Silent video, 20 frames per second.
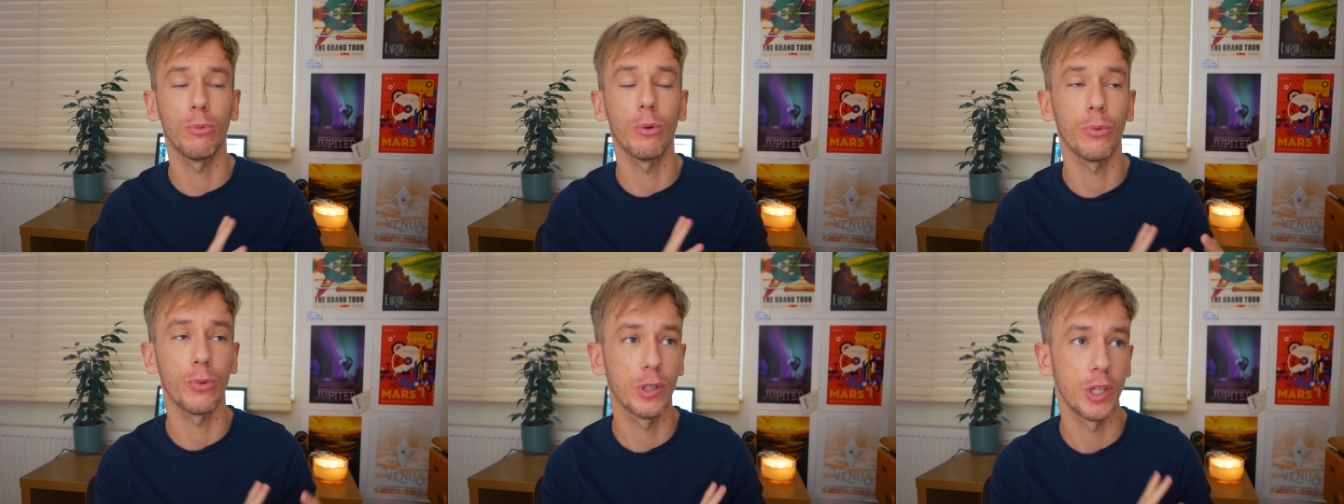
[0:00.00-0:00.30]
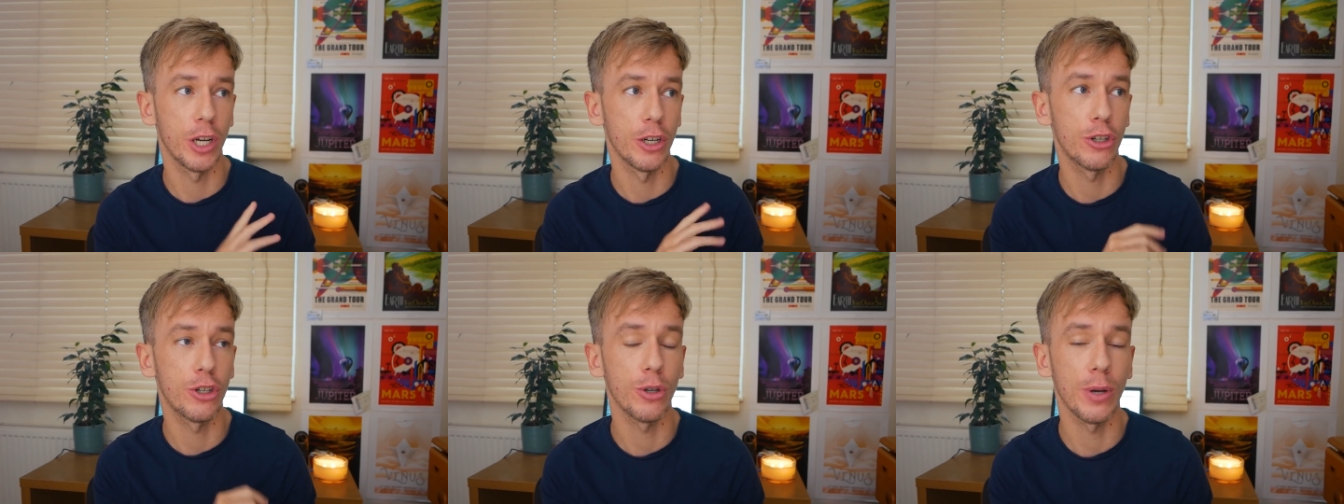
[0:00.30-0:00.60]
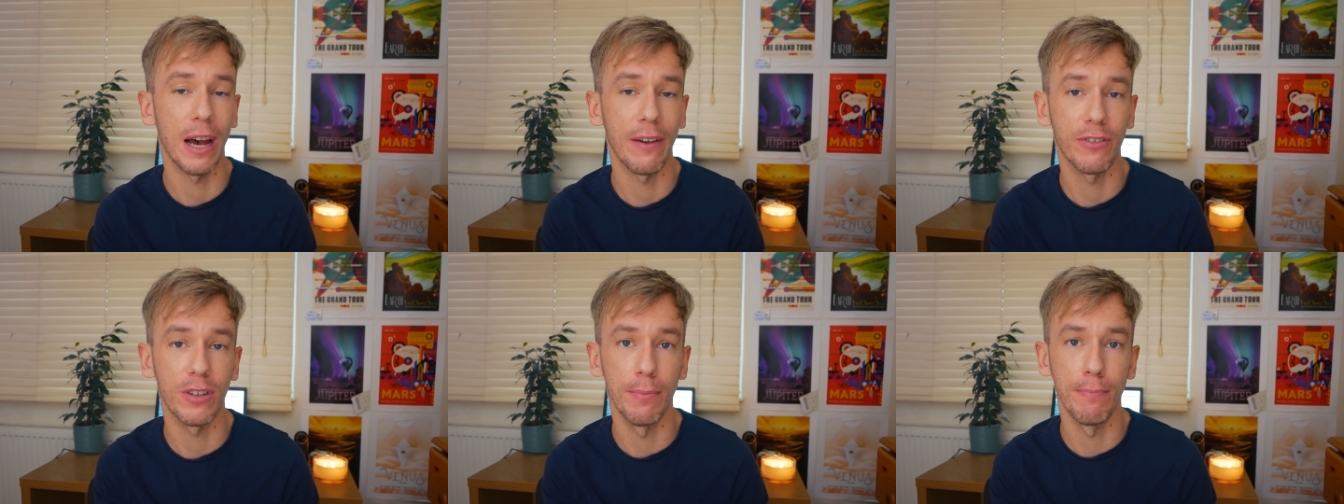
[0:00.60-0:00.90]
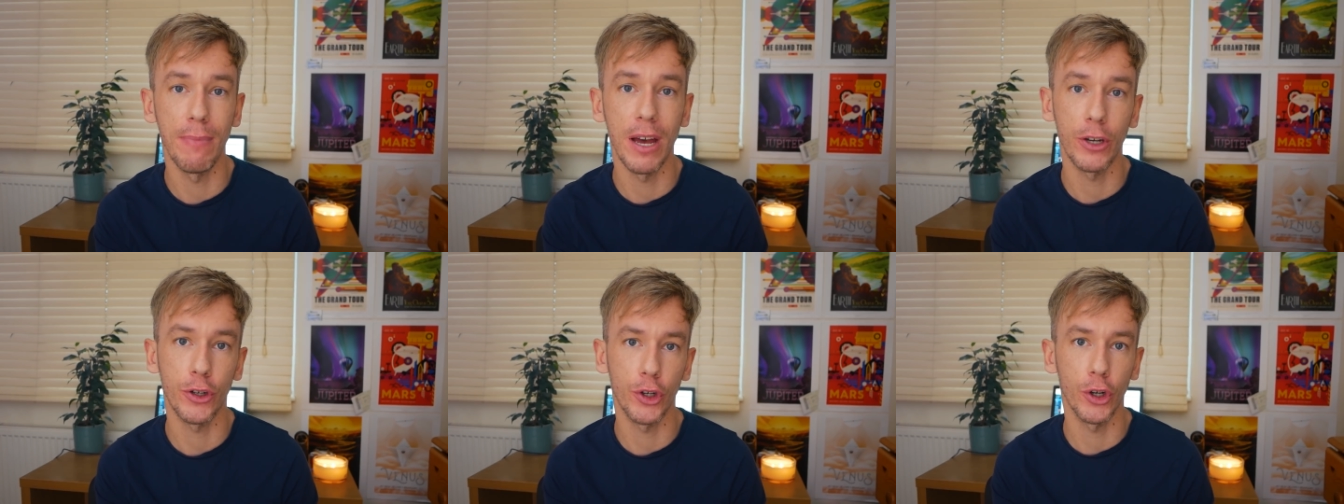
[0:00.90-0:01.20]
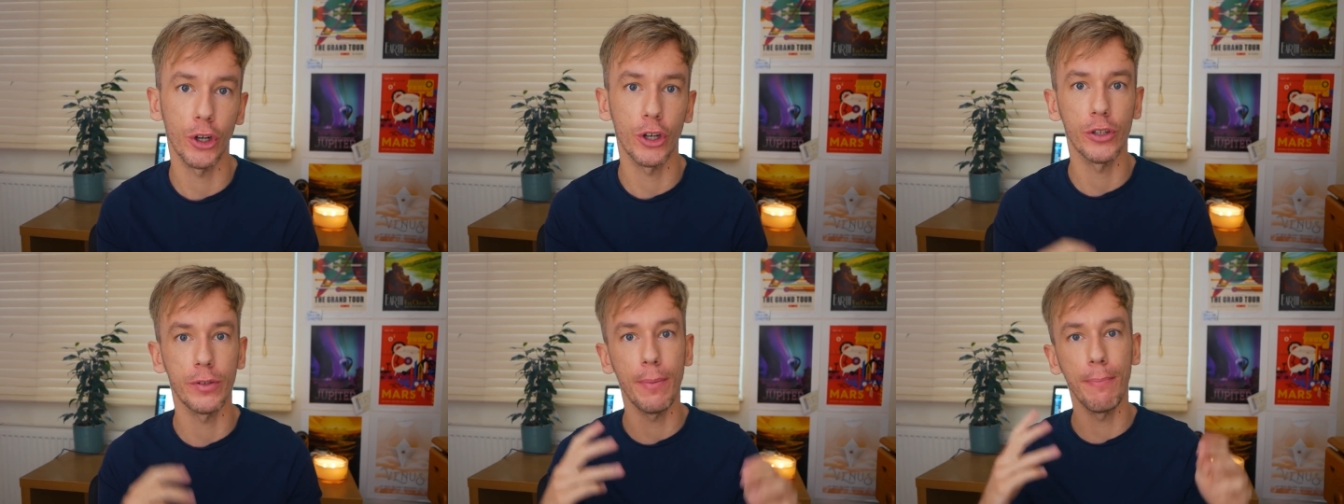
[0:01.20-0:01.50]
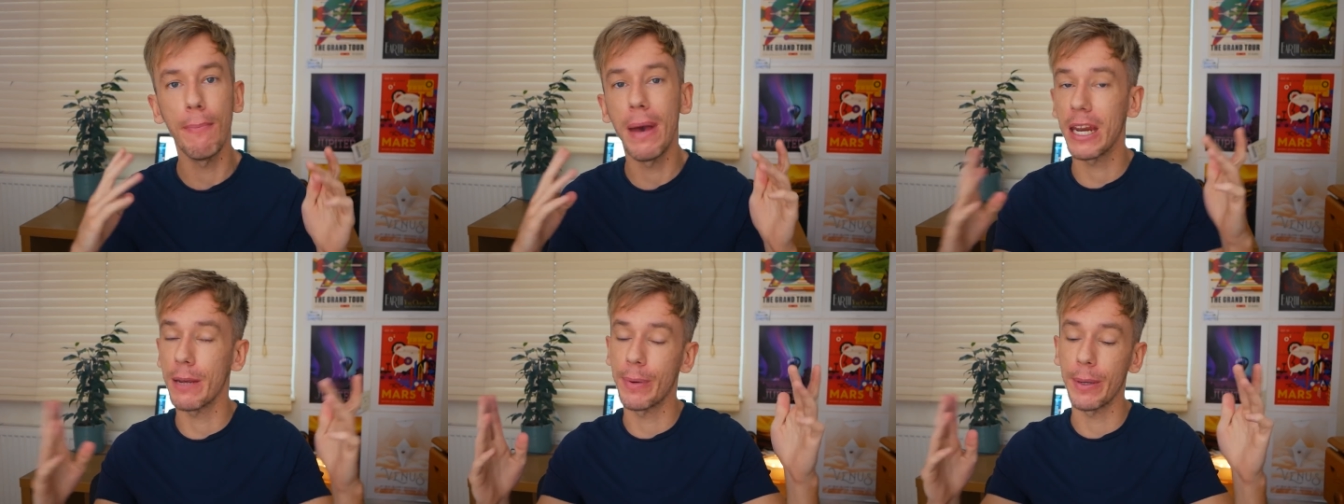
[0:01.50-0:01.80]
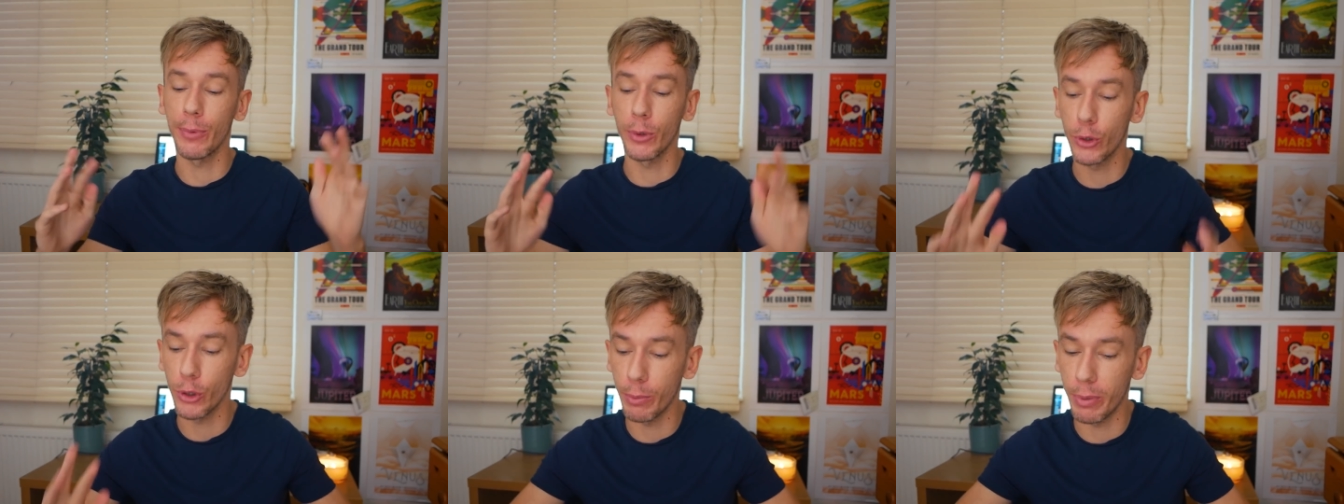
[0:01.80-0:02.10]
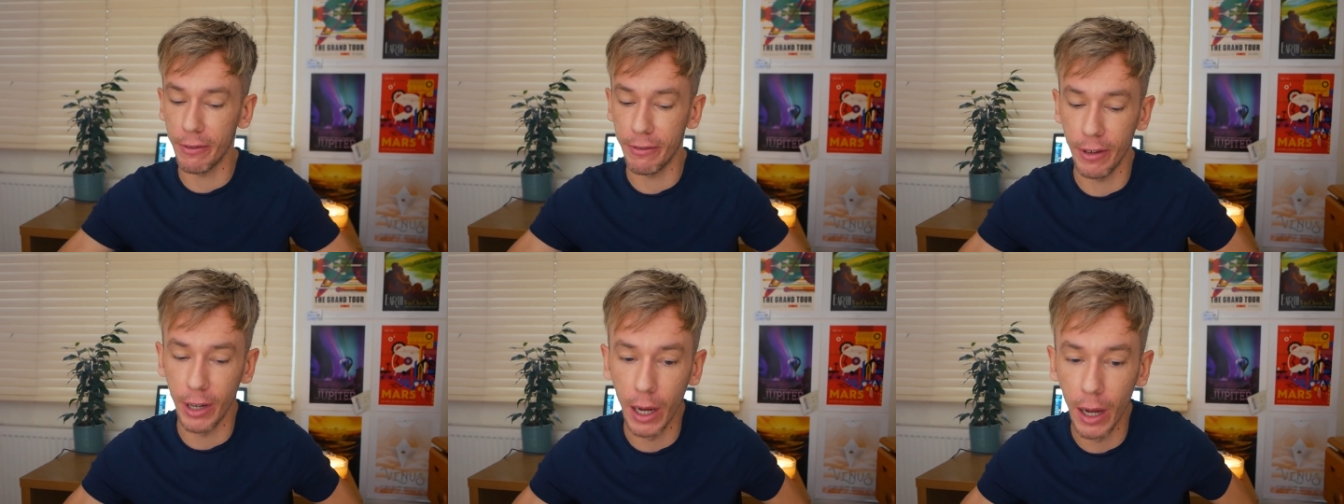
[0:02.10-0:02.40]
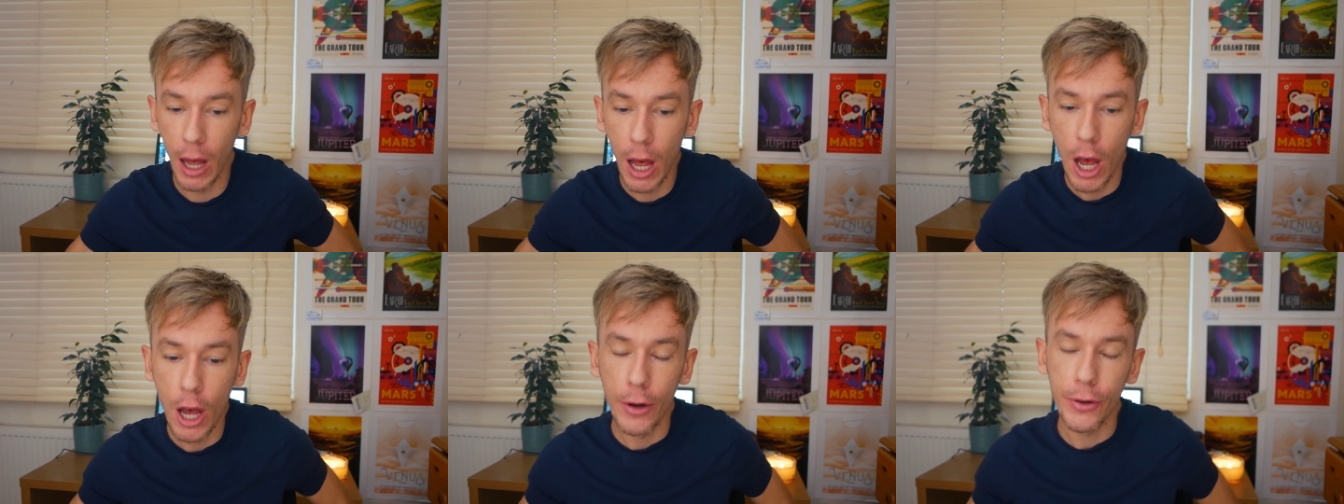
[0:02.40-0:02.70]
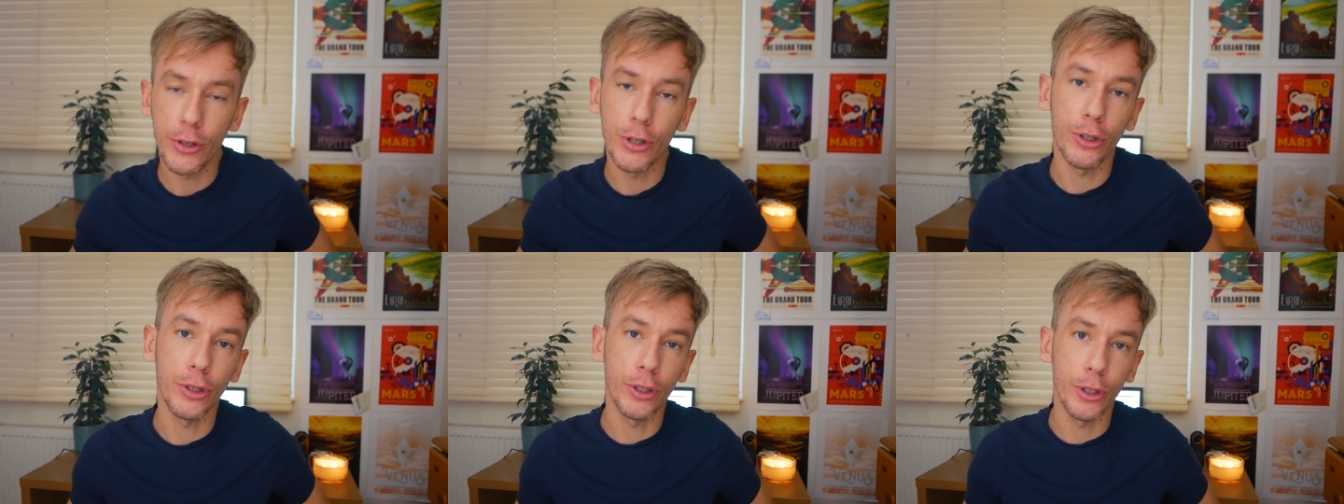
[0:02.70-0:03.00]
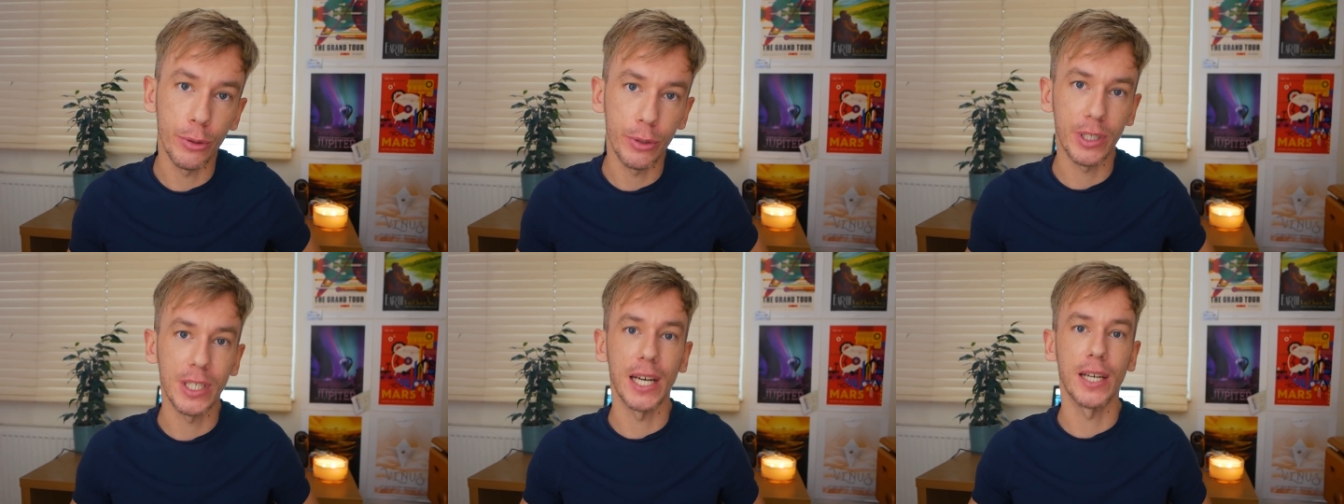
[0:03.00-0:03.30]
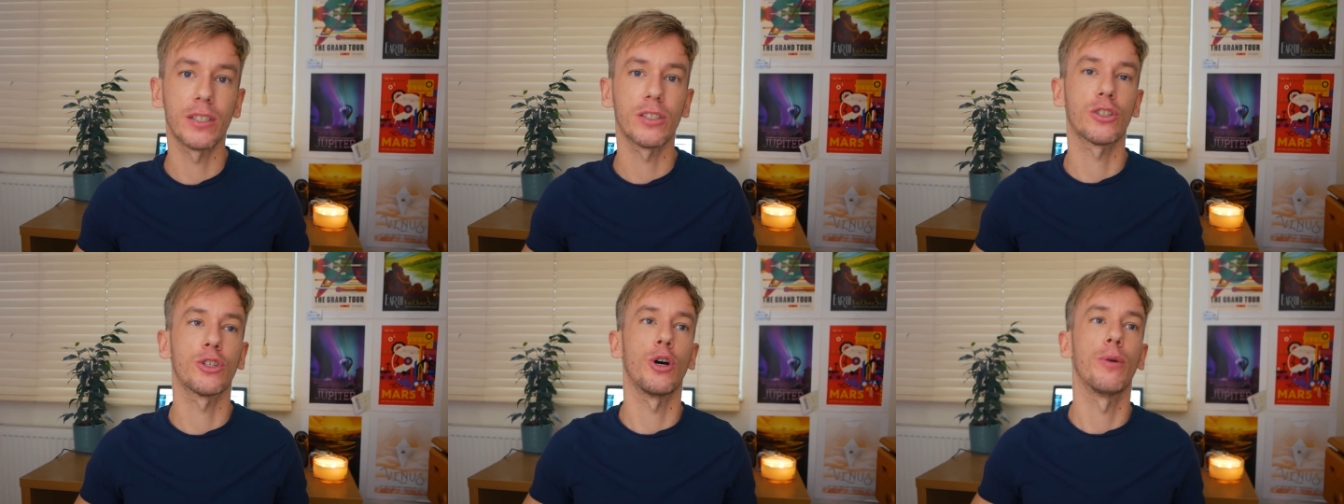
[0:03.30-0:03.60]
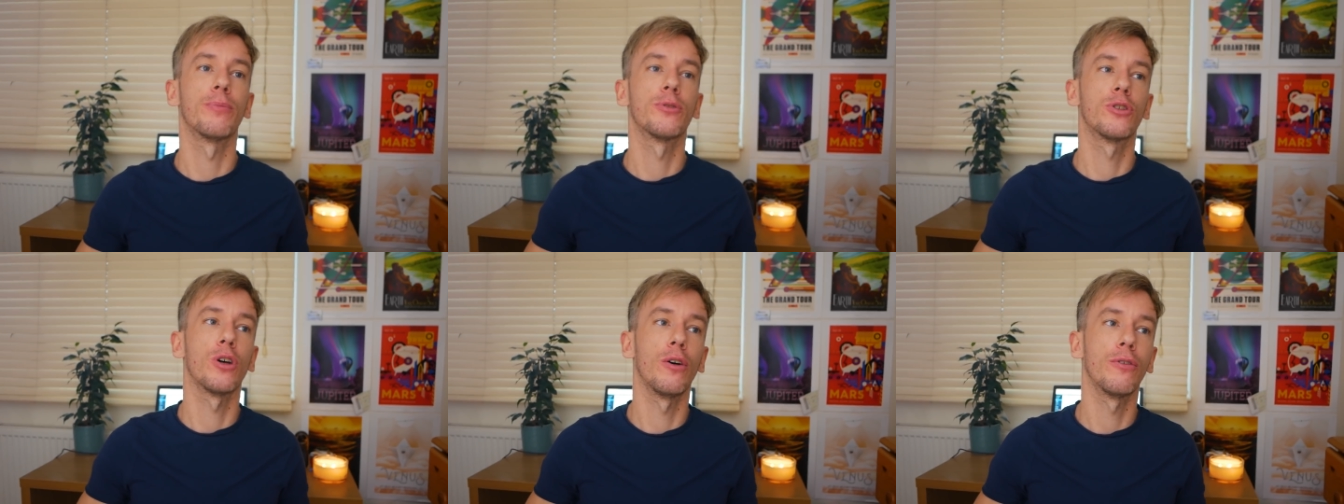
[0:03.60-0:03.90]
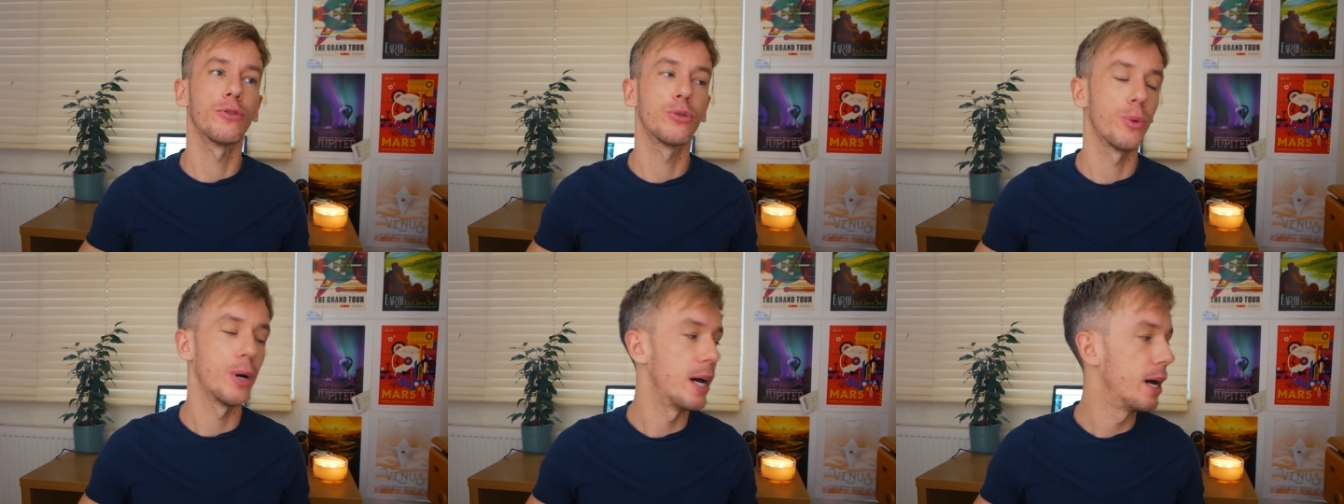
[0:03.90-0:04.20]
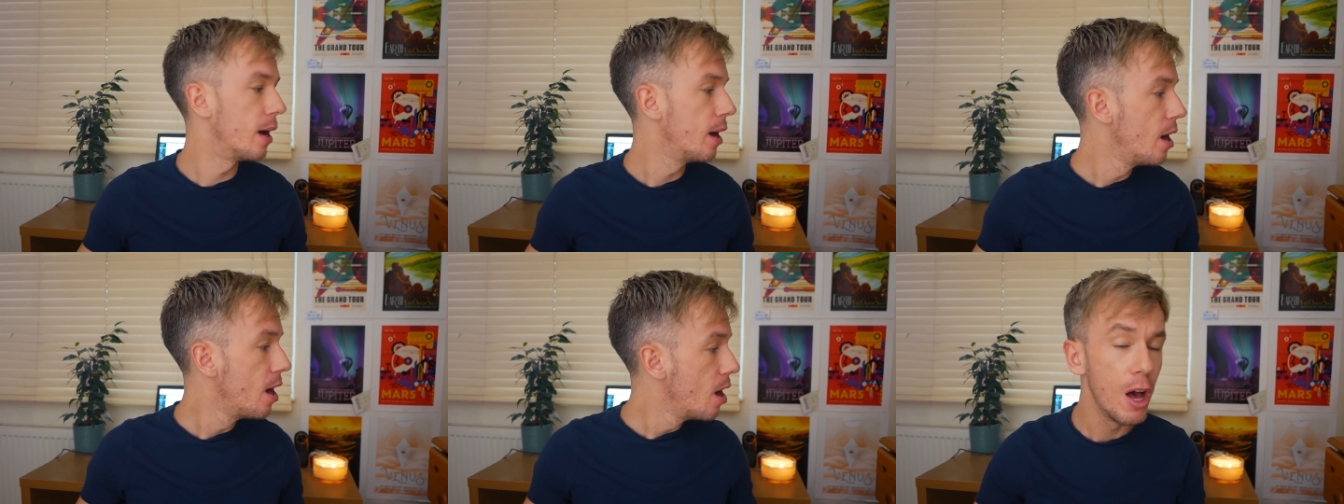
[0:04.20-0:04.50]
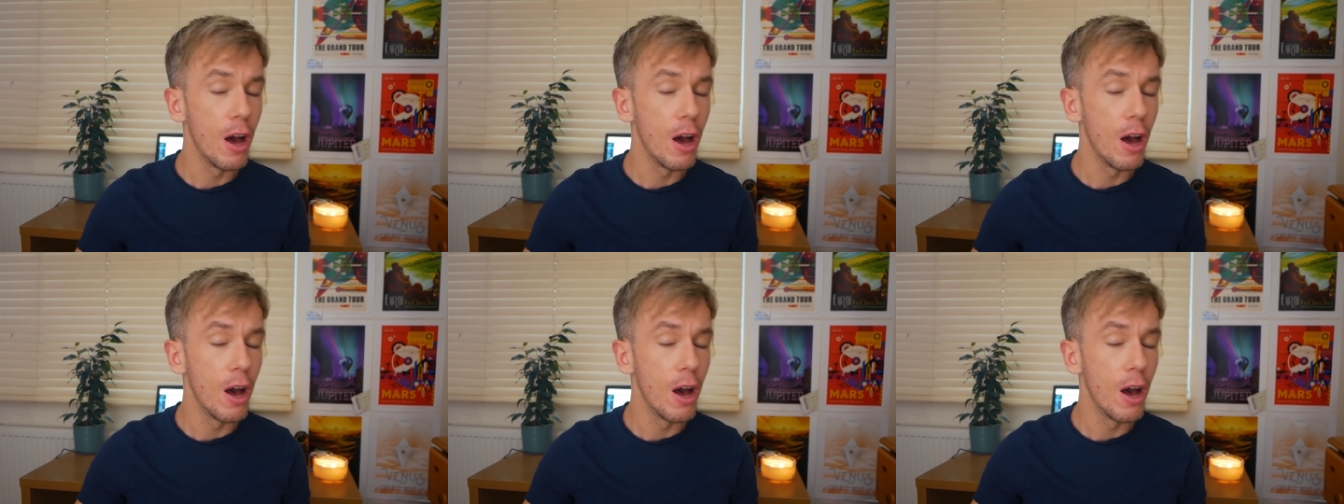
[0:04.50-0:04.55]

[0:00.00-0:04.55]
which I do have to mention because many people do prefer to use desktop software.